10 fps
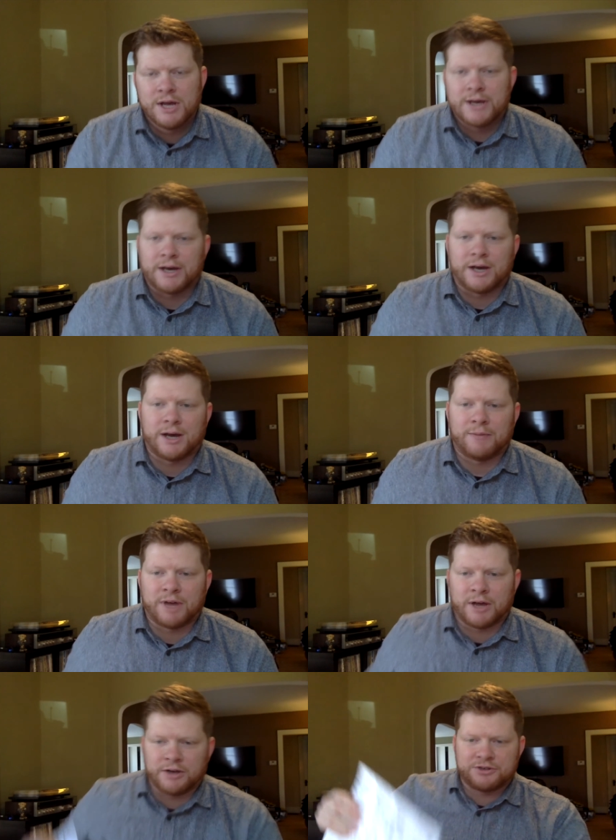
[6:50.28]

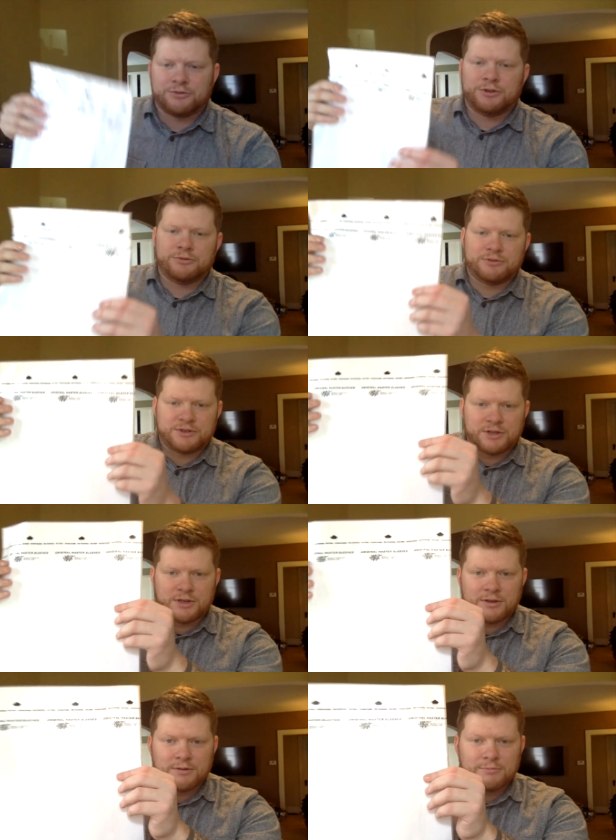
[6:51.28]
I also use
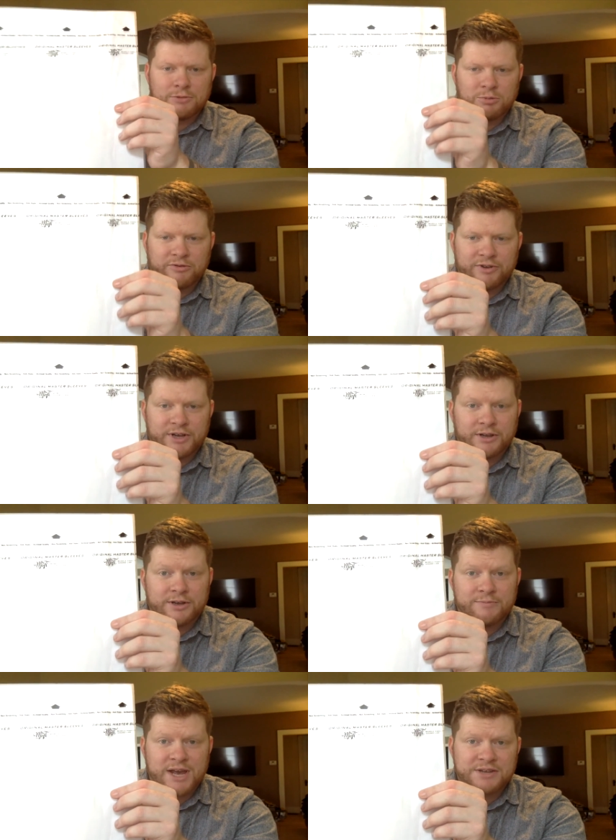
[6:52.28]
the Mobile
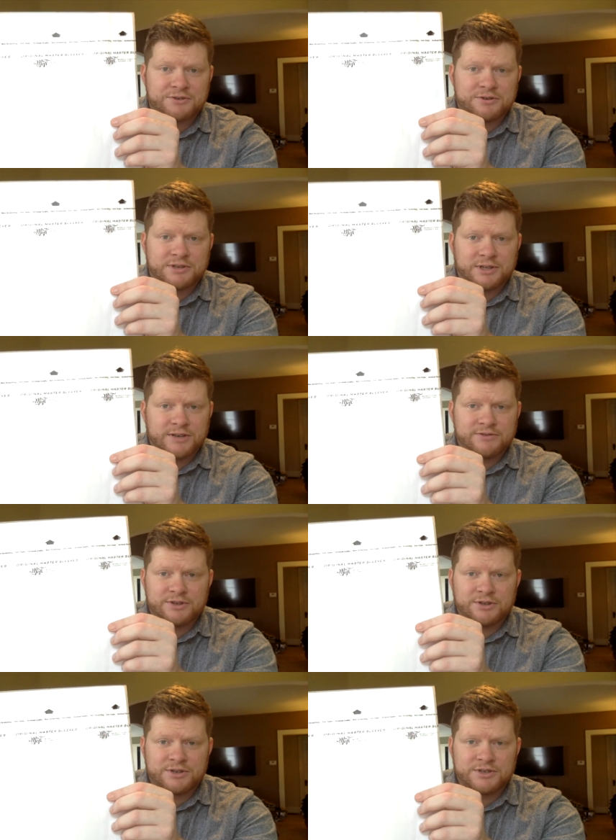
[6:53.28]
Fidelity master sleeves
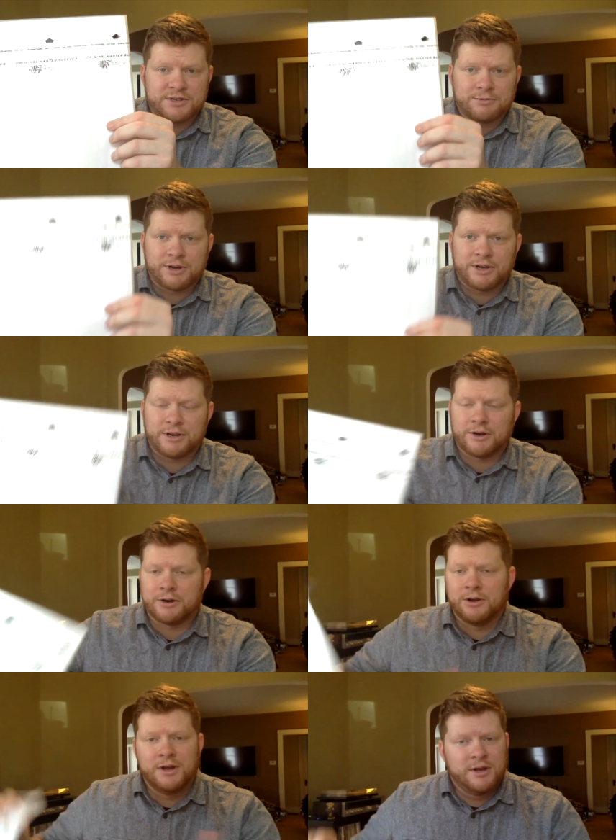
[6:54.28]
that you can see right
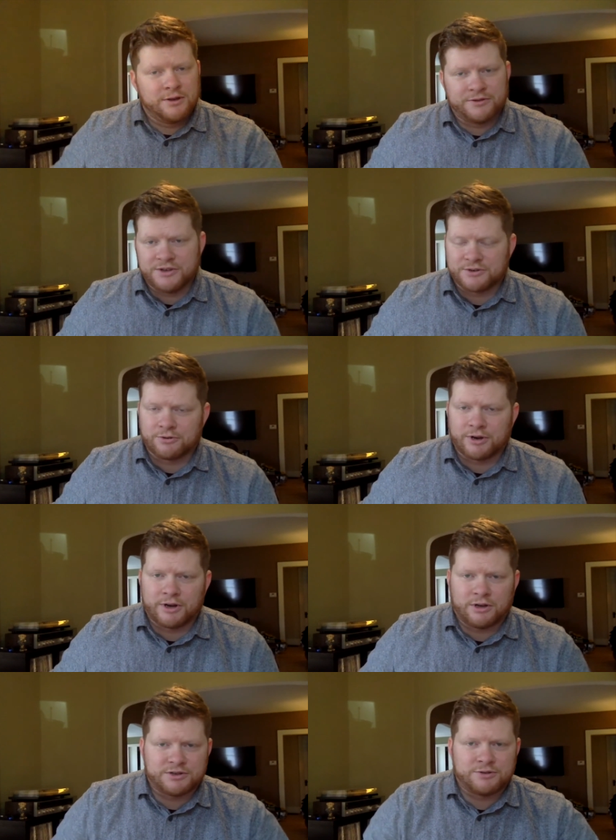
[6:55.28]
here. These are great
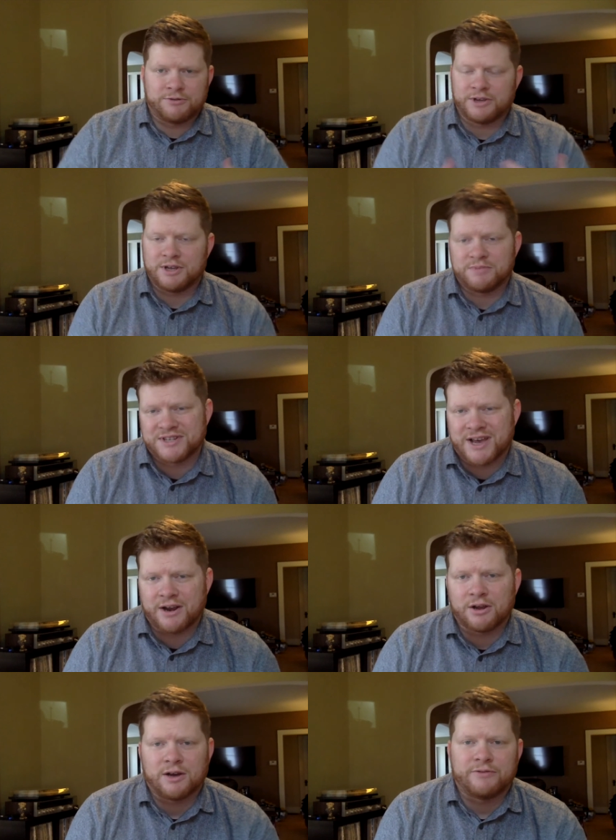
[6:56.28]
also. They keep
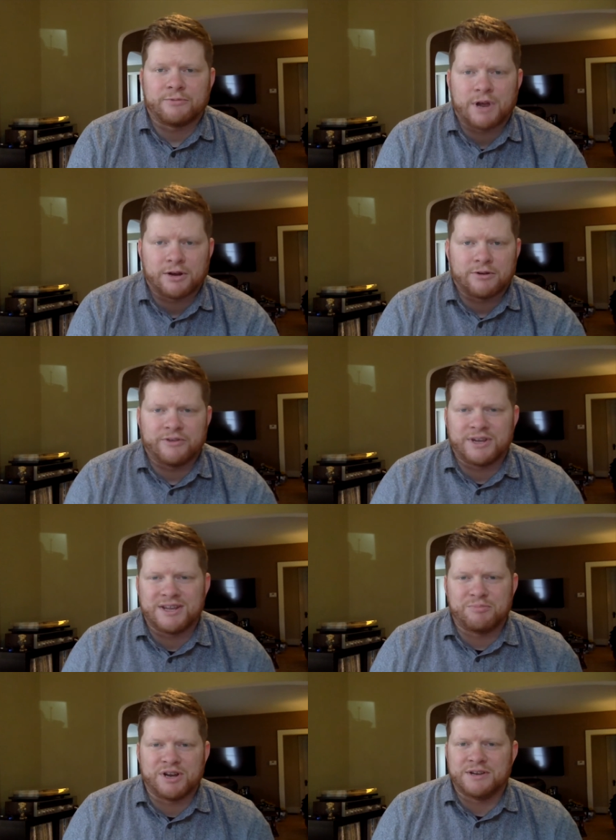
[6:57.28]
static off the record. They
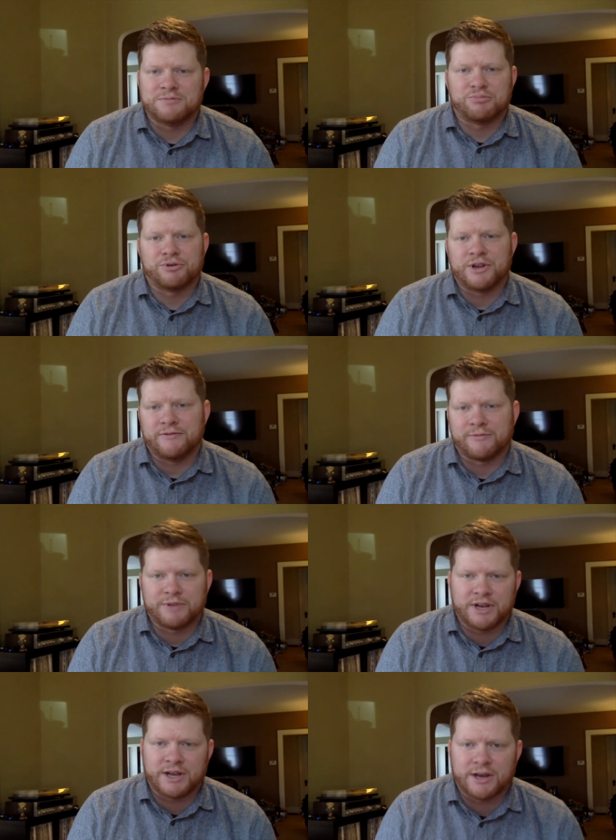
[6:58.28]
keep any debris from
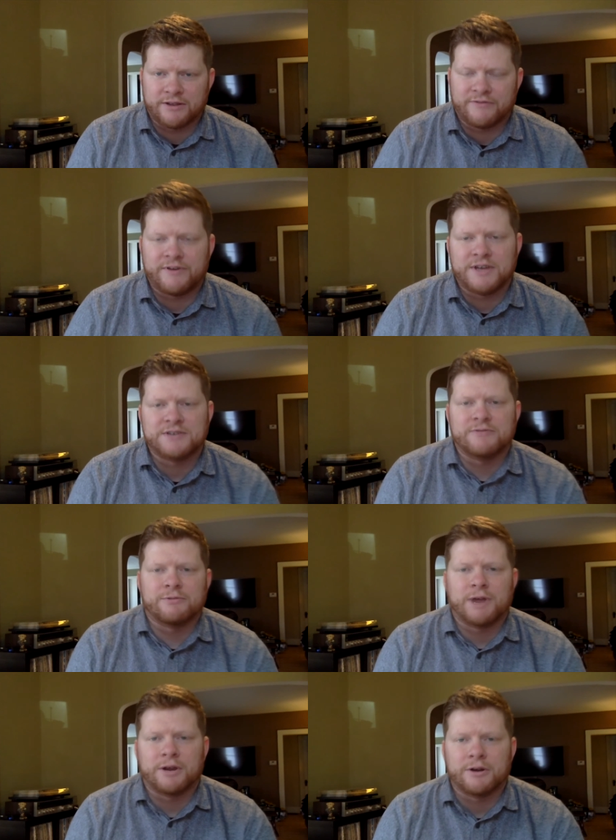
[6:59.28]
getting onto the face of the
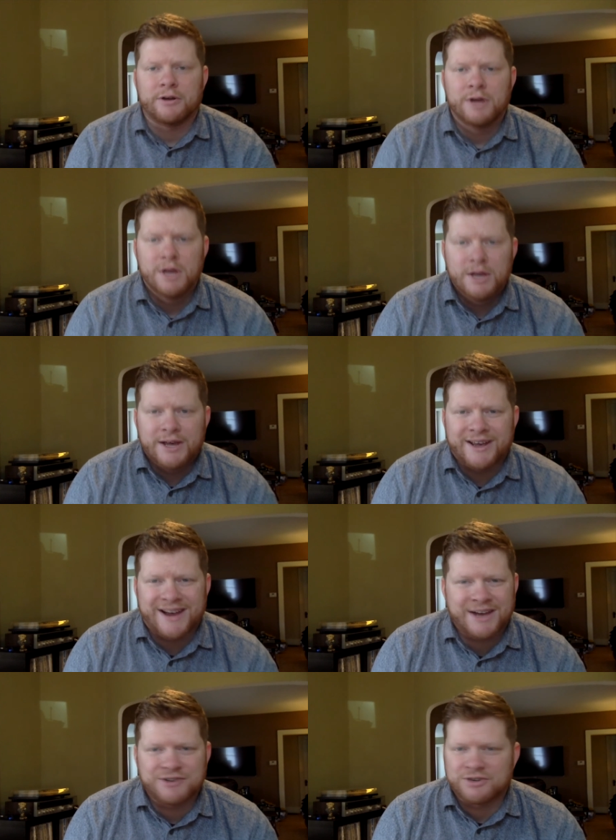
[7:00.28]
record. And
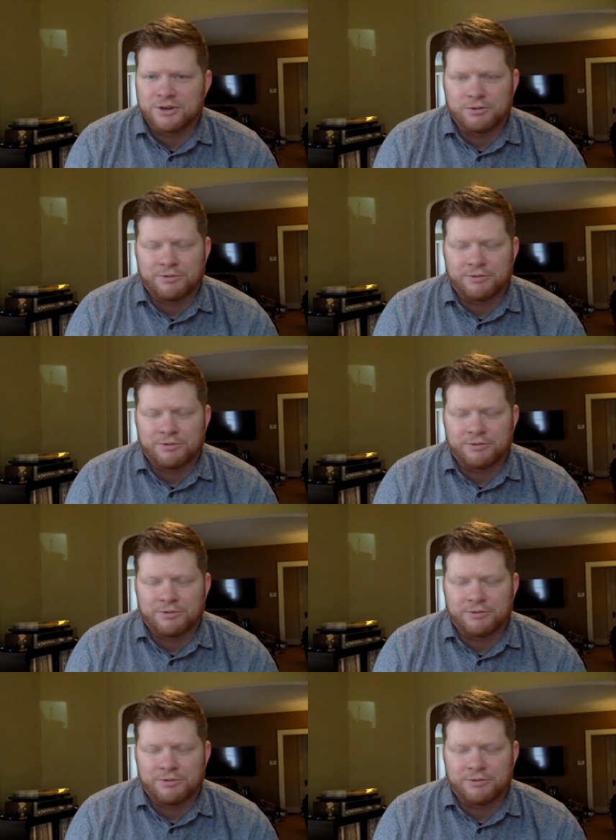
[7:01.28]
I just go with